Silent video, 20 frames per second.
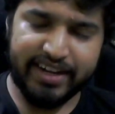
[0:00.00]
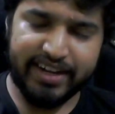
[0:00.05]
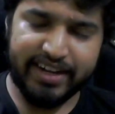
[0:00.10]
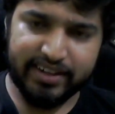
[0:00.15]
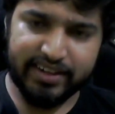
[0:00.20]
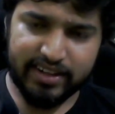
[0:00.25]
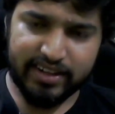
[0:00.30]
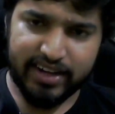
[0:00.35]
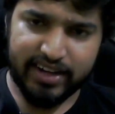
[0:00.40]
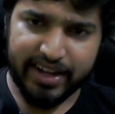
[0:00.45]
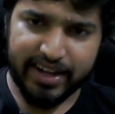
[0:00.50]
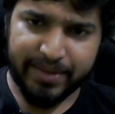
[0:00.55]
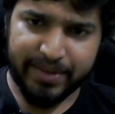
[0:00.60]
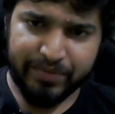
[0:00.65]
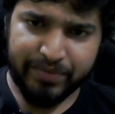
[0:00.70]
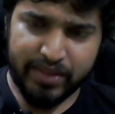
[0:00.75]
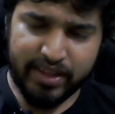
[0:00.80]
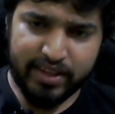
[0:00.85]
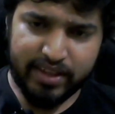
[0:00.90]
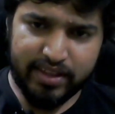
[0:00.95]
it like,
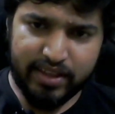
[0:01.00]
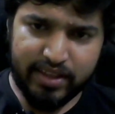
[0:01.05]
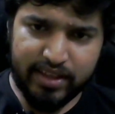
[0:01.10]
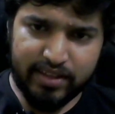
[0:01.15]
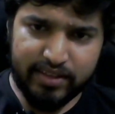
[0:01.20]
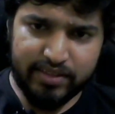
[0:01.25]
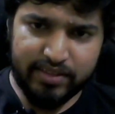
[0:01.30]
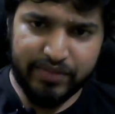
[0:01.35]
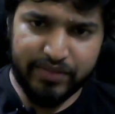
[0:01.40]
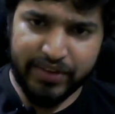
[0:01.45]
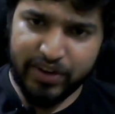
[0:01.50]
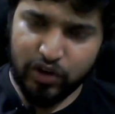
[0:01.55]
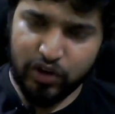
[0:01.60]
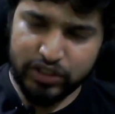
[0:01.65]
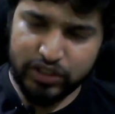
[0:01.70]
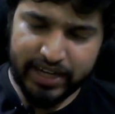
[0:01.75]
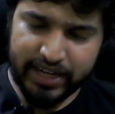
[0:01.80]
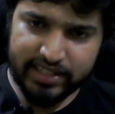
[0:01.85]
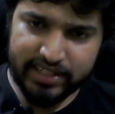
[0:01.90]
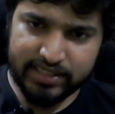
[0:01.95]
you can also
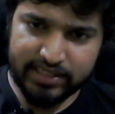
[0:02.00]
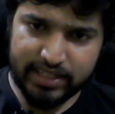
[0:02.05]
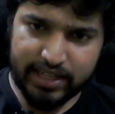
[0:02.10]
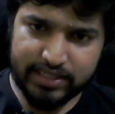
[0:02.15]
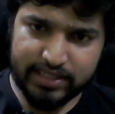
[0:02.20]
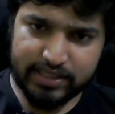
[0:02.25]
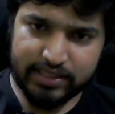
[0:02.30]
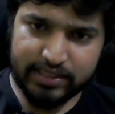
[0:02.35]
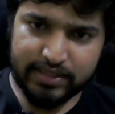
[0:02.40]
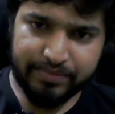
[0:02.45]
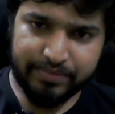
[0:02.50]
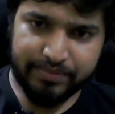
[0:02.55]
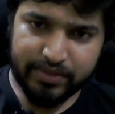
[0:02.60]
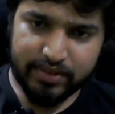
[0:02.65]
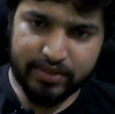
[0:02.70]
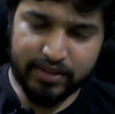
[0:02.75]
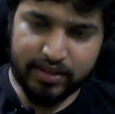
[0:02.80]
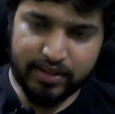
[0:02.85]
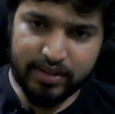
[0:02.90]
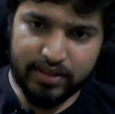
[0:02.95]
write this as
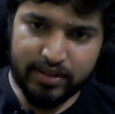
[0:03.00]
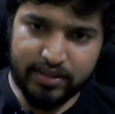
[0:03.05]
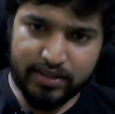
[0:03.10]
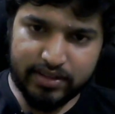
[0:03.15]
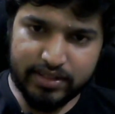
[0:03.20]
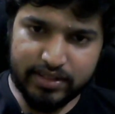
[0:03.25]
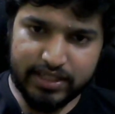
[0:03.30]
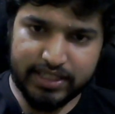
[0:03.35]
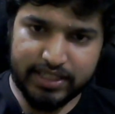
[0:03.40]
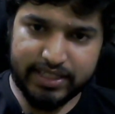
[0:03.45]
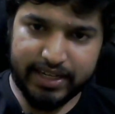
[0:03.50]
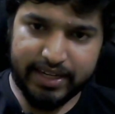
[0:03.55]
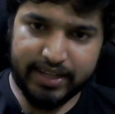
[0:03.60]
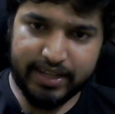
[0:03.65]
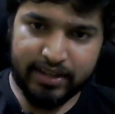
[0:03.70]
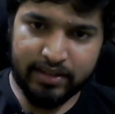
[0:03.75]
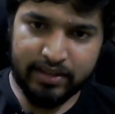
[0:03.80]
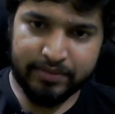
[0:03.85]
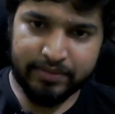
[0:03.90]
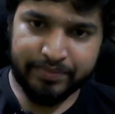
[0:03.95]

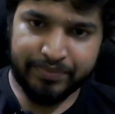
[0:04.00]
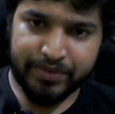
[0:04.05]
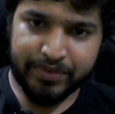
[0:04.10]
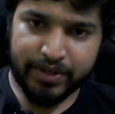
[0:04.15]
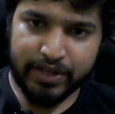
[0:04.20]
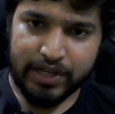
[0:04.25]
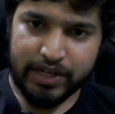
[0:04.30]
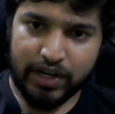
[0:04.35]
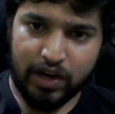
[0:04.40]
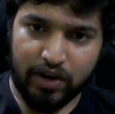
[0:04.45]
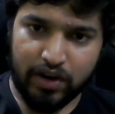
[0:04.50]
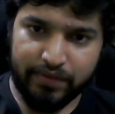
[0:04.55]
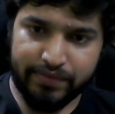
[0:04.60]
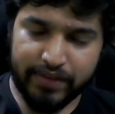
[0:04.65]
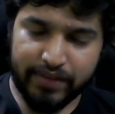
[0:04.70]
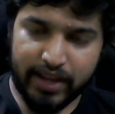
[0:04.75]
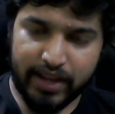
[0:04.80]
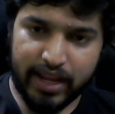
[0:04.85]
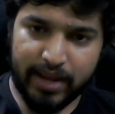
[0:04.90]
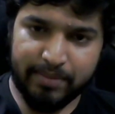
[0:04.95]
GCD of
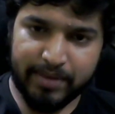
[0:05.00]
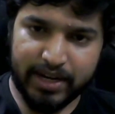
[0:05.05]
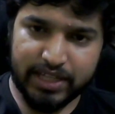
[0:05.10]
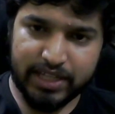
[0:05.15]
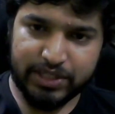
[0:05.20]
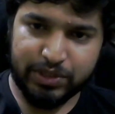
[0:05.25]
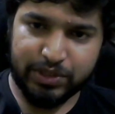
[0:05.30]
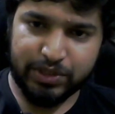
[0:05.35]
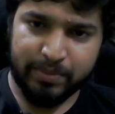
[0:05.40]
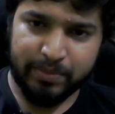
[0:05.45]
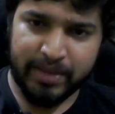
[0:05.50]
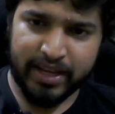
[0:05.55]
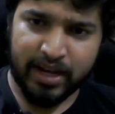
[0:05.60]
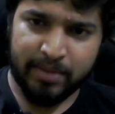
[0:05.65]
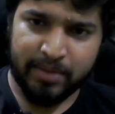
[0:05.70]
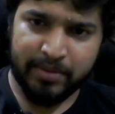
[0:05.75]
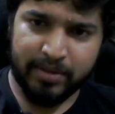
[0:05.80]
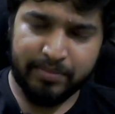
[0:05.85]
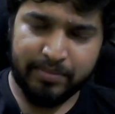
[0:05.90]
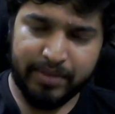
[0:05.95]
A minus 2B
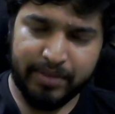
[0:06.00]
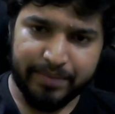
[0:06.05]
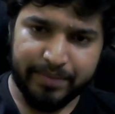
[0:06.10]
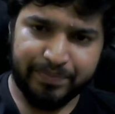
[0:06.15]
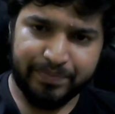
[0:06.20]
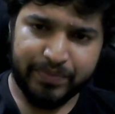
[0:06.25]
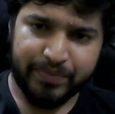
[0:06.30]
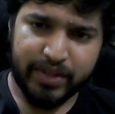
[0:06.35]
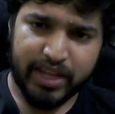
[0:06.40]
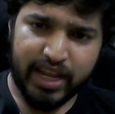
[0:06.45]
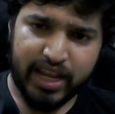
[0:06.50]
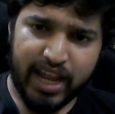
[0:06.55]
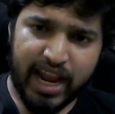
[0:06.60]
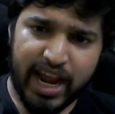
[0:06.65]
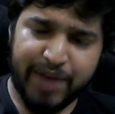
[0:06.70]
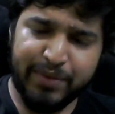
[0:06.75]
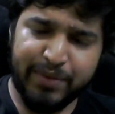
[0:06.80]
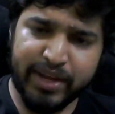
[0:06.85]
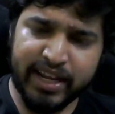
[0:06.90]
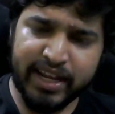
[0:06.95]
comma B.
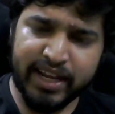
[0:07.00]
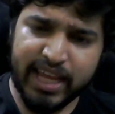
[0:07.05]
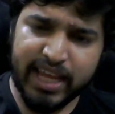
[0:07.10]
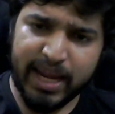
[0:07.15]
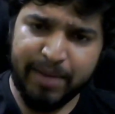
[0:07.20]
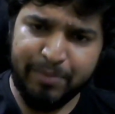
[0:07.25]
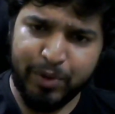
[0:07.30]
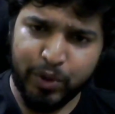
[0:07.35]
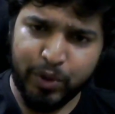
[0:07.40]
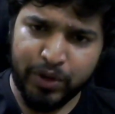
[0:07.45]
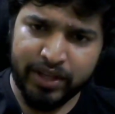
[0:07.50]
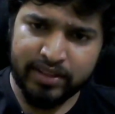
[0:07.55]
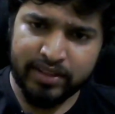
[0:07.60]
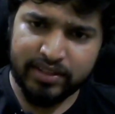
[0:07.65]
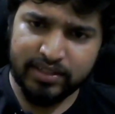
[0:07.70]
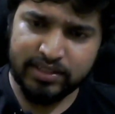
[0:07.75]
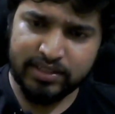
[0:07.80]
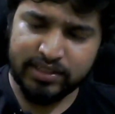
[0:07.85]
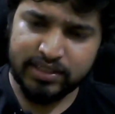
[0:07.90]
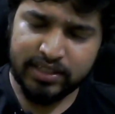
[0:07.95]
And we can keep doing
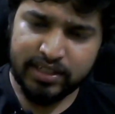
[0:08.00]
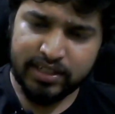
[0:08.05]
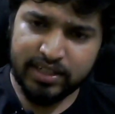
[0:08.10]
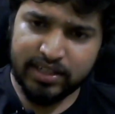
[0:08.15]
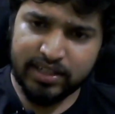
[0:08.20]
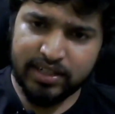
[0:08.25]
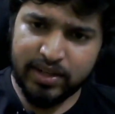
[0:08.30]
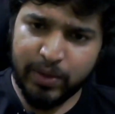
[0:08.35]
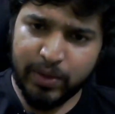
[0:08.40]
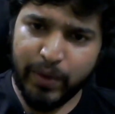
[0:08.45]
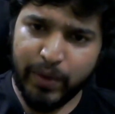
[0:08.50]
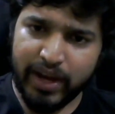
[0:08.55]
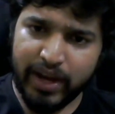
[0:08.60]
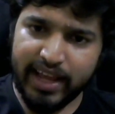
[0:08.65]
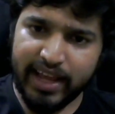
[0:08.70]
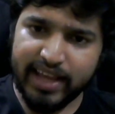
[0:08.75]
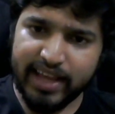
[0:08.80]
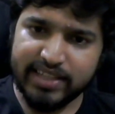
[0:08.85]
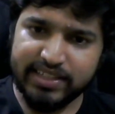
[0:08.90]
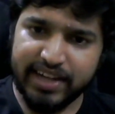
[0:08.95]
this while
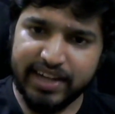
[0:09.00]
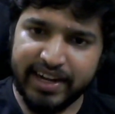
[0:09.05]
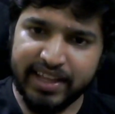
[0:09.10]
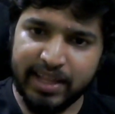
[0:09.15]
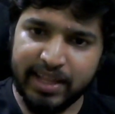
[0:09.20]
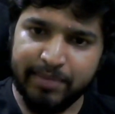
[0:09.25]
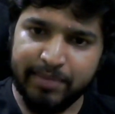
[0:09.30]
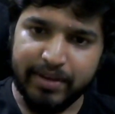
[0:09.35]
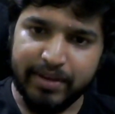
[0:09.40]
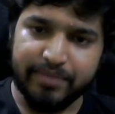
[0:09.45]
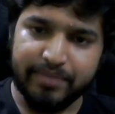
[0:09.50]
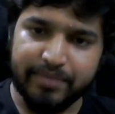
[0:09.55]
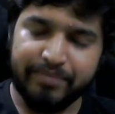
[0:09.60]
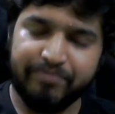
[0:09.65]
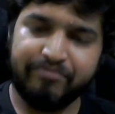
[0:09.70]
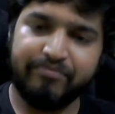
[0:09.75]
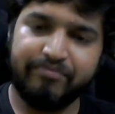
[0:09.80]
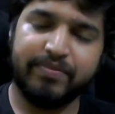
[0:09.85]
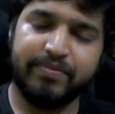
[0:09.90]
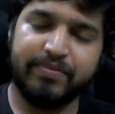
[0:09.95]
A is greater than B.
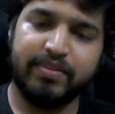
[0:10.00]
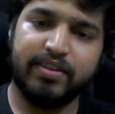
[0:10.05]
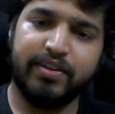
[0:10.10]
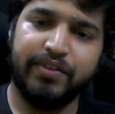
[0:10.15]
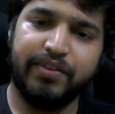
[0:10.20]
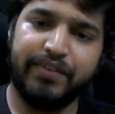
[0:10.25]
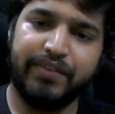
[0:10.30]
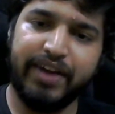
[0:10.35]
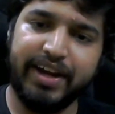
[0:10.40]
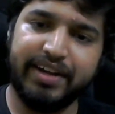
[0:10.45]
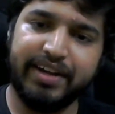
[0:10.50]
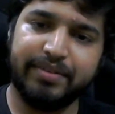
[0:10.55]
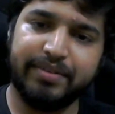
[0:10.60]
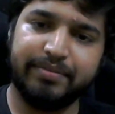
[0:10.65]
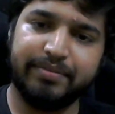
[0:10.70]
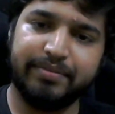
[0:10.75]
Right?